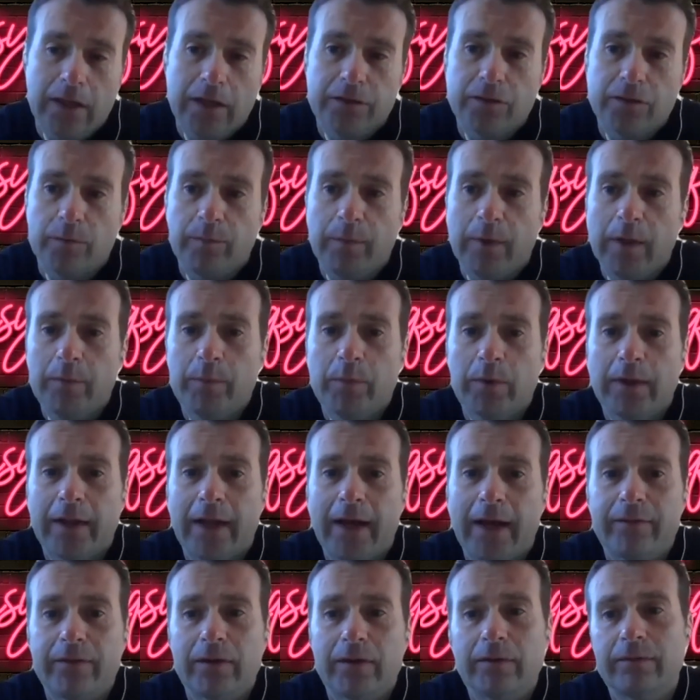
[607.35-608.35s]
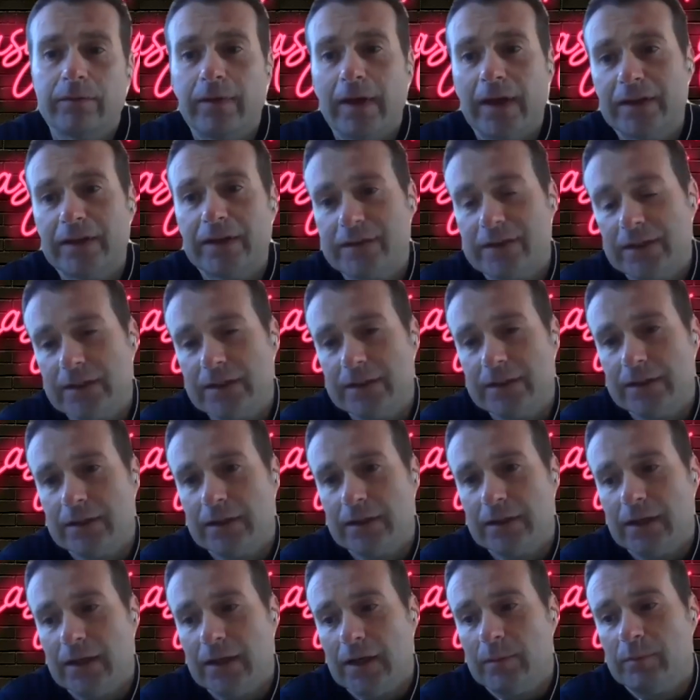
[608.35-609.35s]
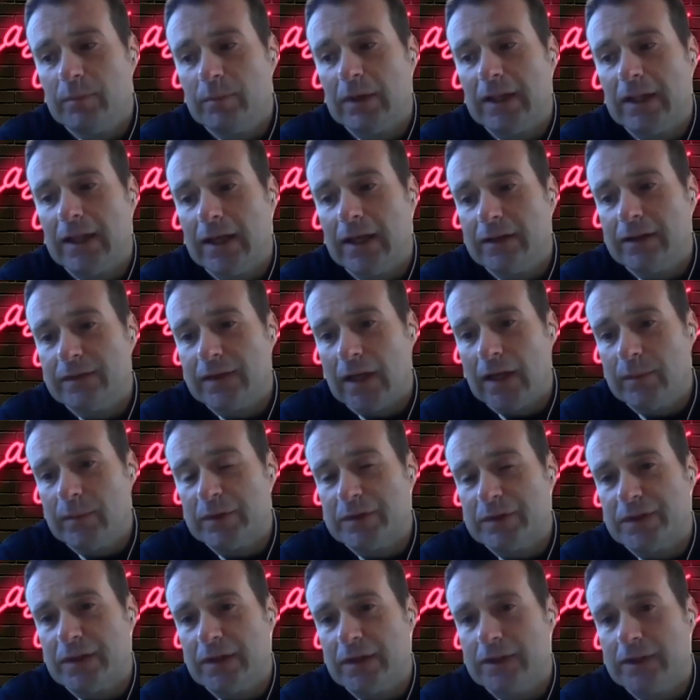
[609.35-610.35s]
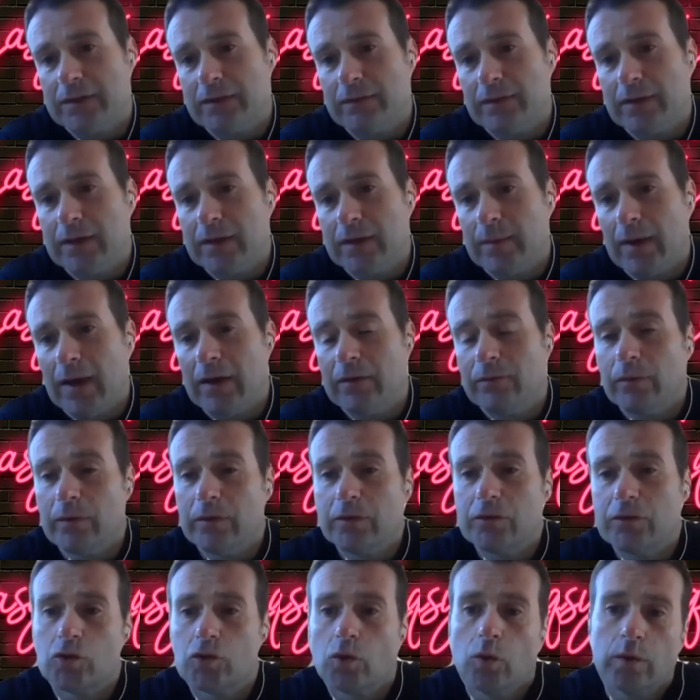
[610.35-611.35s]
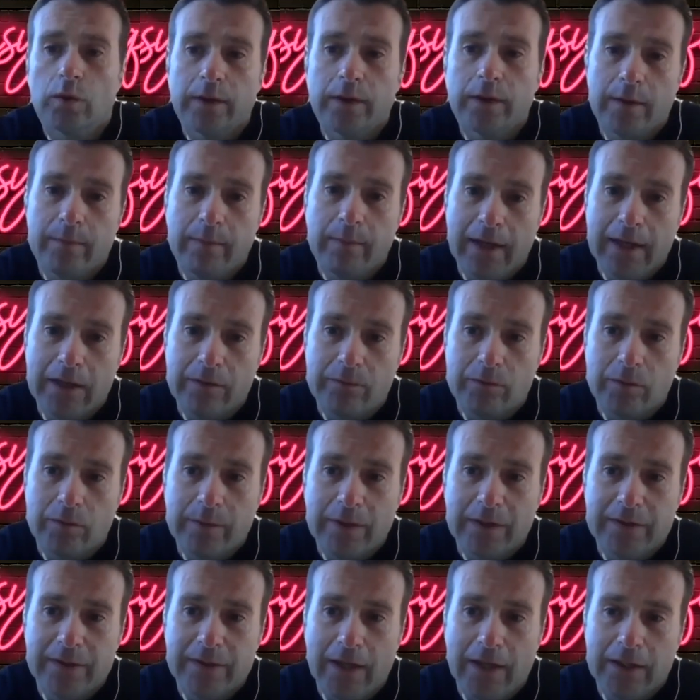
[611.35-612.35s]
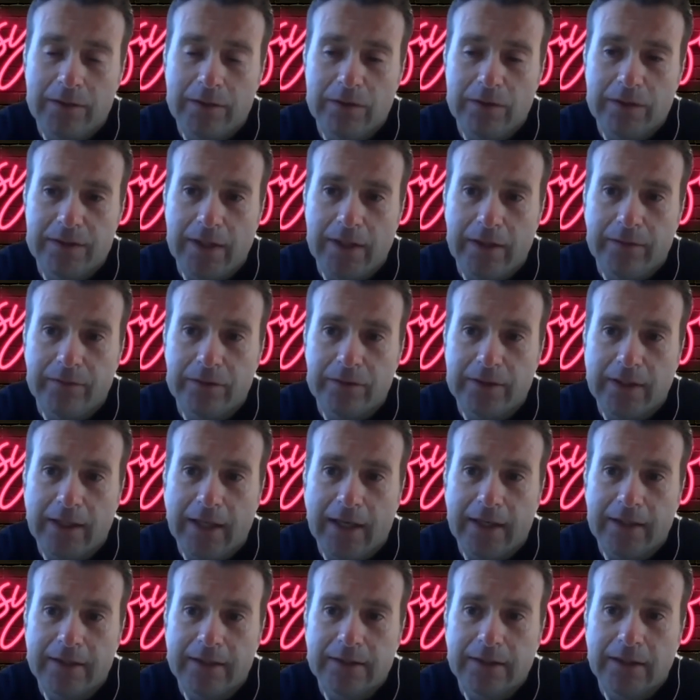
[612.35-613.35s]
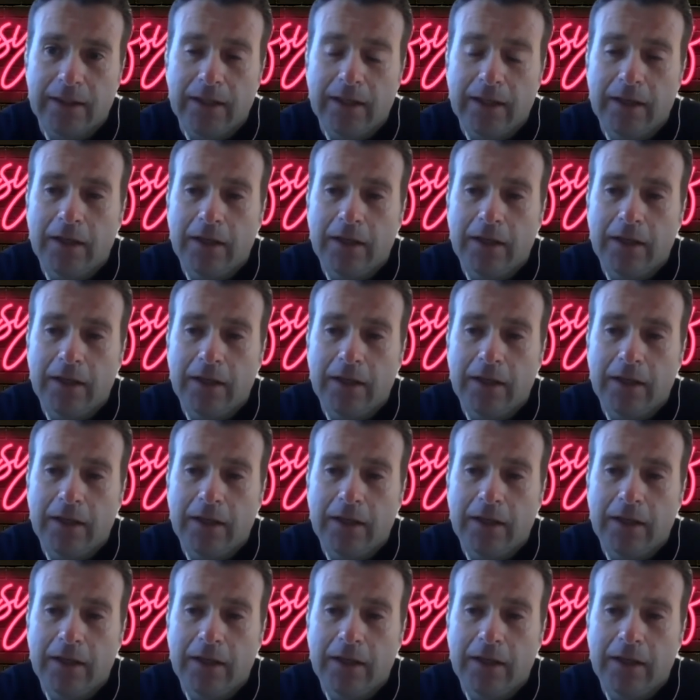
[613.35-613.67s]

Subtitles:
So people have invested, but then 10% of them have withdrawn their money from their tax-free savings account.